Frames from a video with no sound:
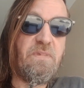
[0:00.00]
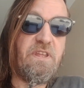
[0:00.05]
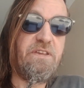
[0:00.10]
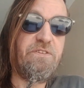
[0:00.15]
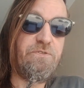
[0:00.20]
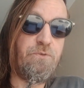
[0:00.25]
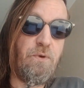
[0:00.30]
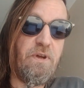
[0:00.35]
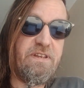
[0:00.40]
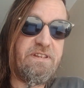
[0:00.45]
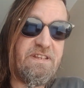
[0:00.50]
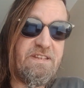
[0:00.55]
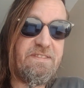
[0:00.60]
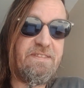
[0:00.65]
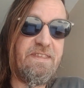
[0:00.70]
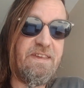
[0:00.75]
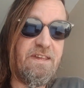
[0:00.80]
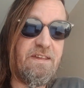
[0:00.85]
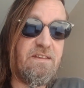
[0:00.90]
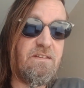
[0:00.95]
And so I did
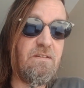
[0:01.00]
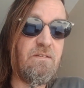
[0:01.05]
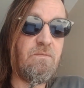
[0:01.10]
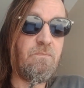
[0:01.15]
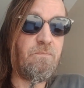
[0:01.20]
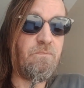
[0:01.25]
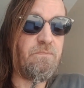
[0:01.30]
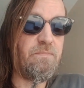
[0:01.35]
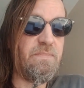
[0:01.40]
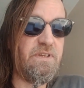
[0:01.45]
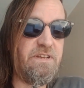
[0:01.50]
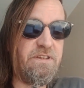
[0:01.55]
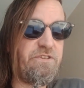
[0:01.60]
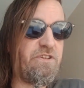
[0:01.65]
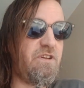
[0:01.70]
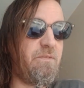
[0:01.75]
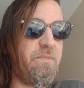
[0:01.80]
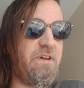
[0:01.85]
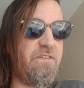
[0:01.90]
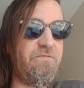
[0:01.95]
that. It
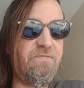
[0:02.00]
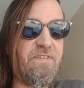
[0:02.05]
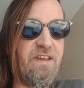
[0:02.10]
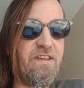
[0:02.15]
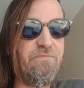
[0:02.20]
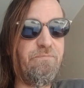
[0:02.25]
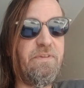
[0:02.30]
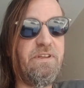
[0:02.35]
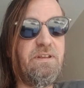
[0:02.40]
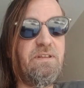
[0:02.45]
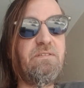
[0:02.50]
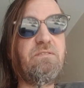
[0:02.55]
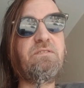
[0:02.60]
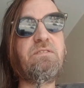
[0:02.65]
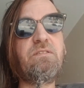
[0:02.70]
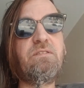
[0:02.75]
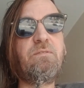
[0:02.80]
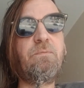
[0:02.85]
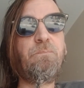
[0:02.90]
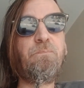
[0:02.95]
took about 5
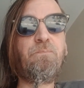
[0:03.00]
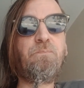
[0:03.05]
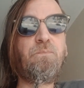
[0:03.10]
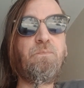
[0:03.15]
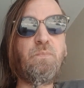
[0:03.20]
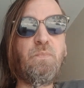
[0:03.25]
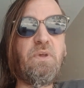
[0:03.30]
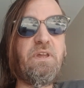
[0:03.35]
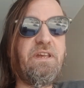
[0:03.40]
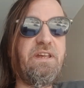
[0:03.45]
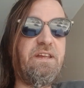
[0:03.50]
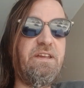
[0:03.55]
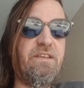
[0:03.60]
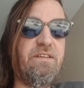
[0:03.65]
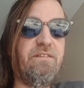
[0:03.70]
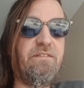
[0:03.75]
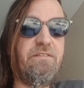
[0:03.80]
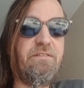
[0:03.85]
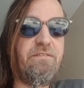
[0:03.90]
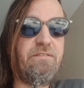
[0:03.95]
minutes,
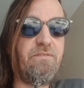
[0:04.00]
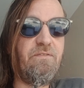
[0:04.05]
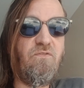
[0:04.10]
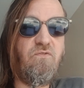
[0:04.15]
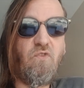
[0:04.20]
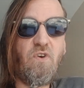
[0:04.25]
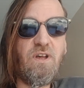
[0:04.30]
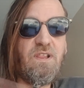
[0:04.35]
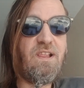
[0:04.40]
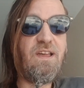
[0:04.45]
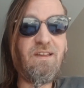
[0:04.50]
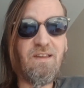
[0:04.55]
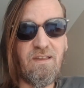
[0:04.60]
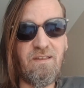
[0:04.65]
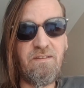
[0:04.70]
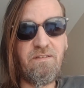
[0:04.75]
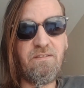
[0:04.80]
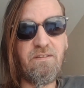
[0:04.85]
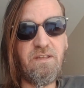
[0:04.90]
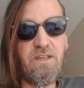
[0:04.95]
and voila,
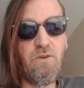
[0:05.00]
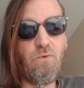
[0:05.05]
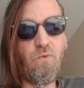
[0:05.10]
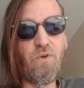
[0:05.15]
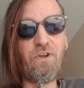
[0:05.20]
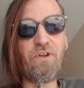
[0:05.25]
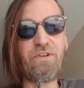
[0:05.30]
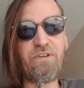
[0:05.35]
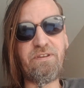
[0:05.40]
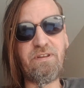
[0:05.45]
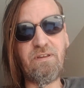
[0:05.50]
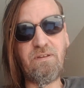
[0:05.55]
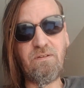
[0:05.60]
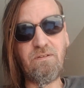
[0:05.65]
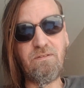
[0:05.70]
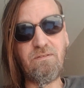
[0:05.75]
it worked.